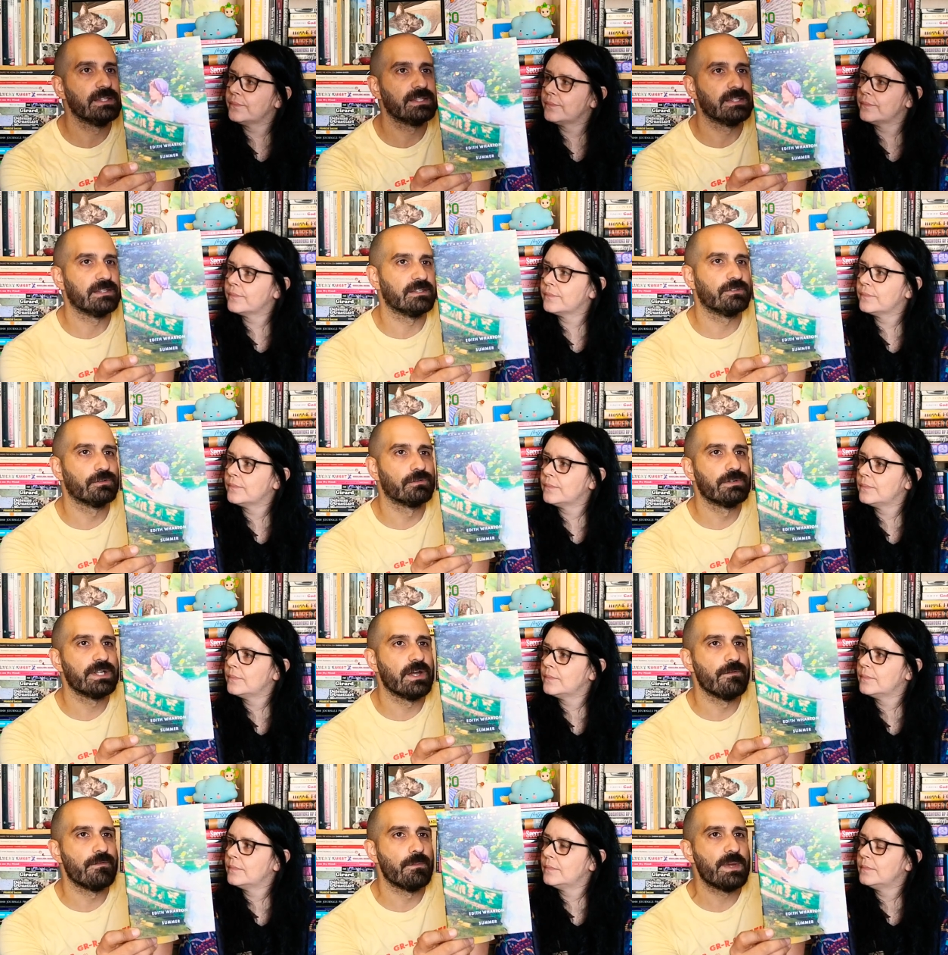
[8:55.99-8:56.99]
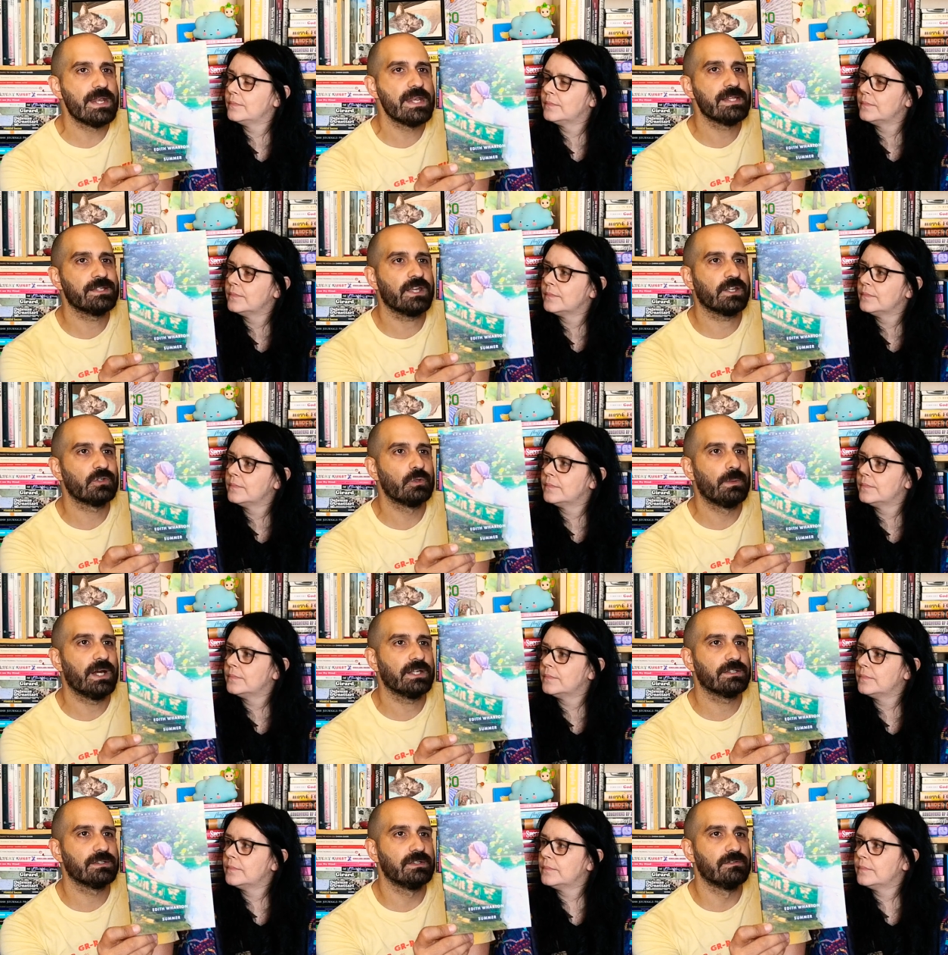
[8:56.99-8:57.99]
Speaker 1: This is a story of forbidden sexual
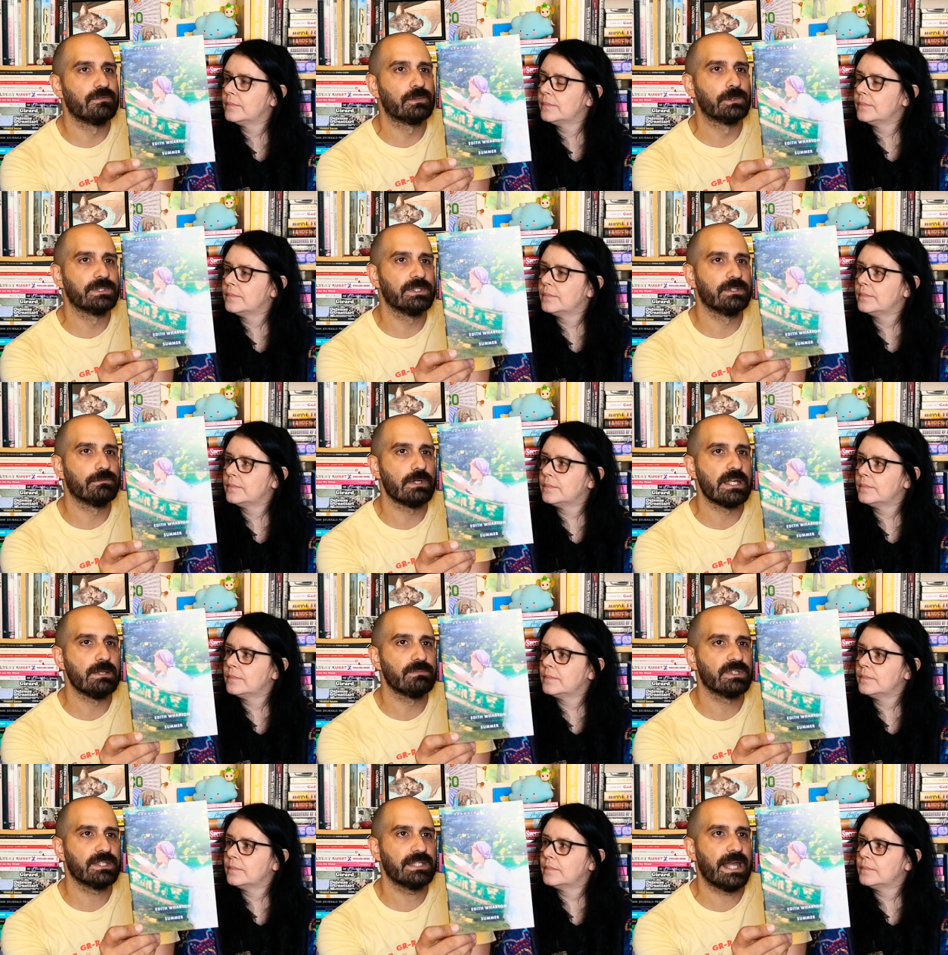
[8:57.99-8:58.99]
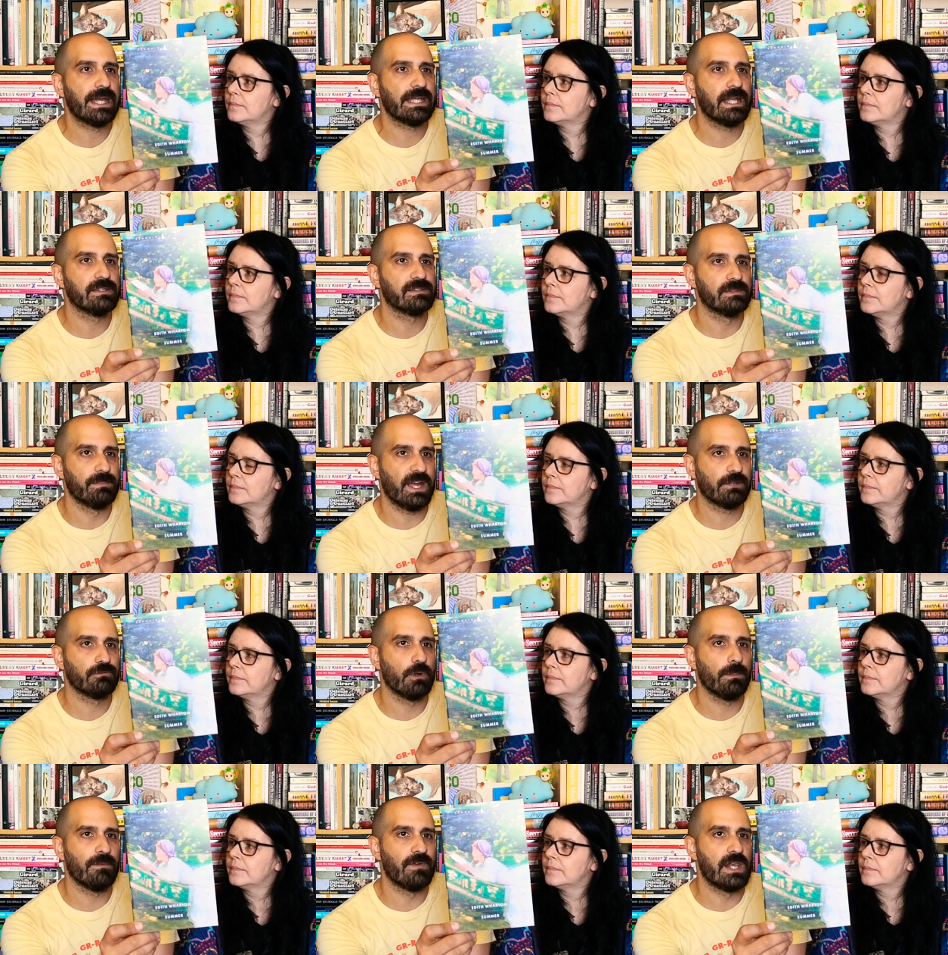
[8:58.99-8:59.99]
passion and thwarted dreams set against the
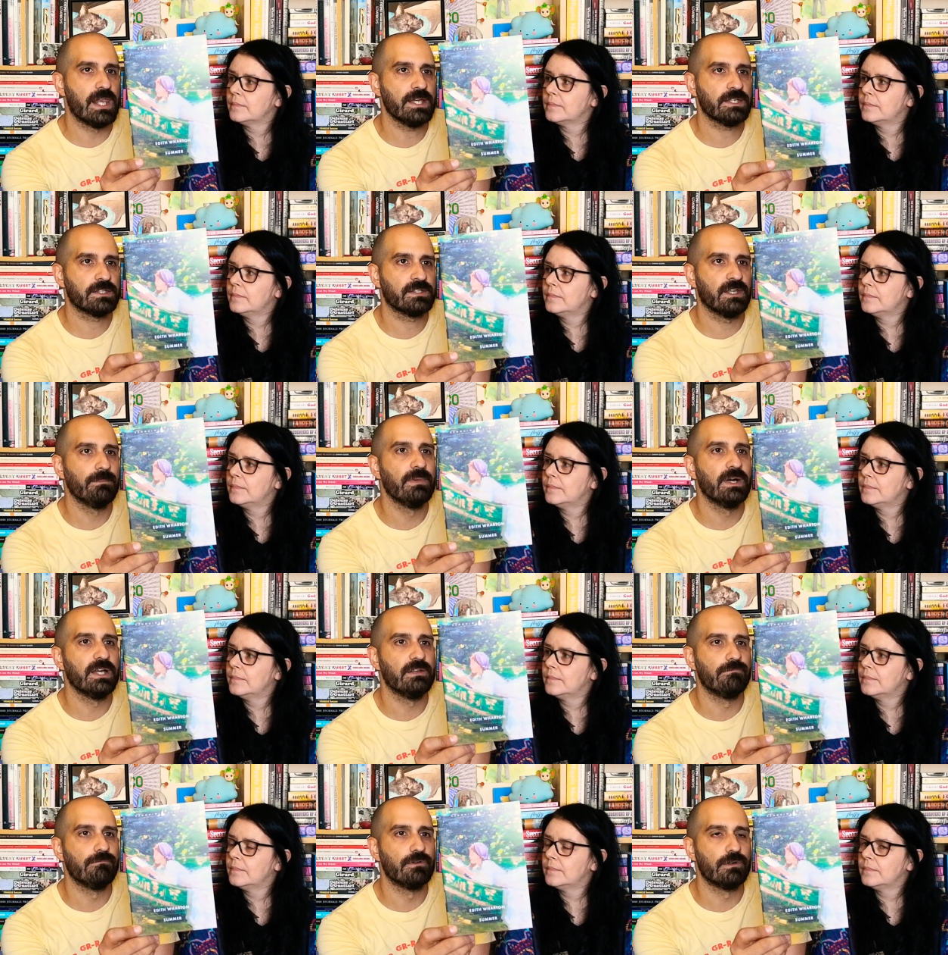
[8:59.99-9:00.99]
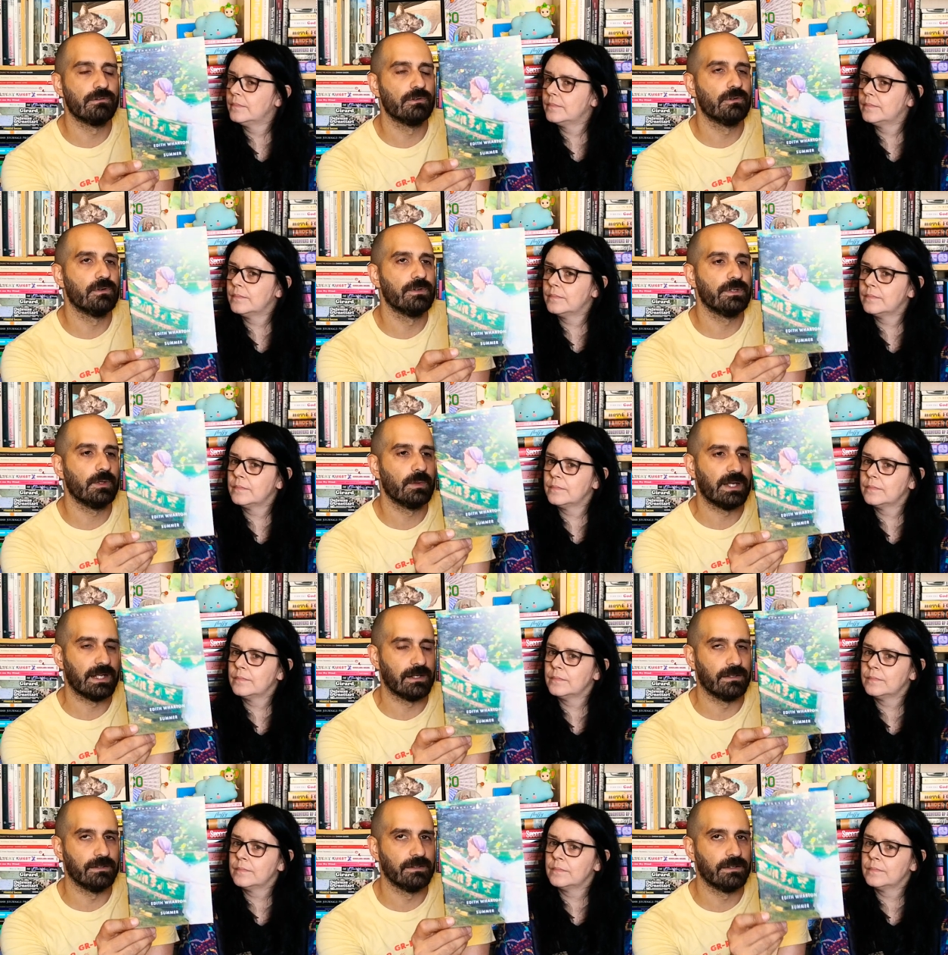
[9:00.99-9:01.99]
backdrop of a lush summer in rural New
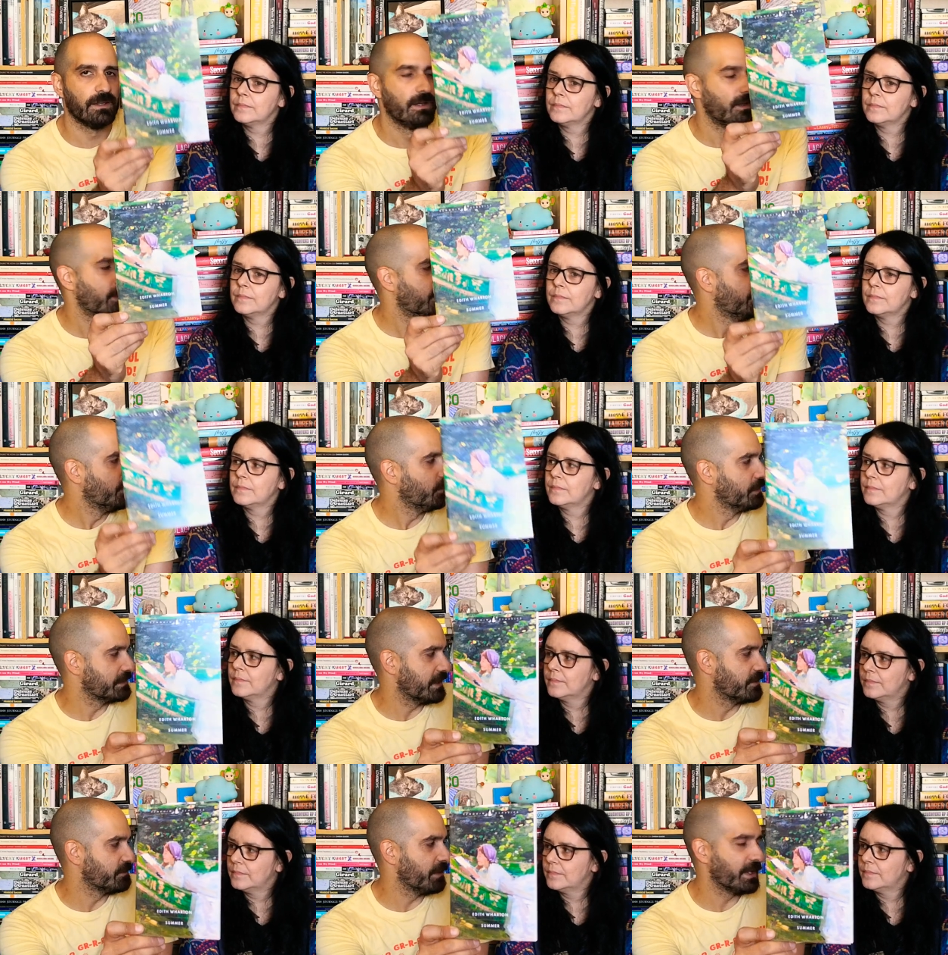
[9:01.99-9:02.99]
England. What sounds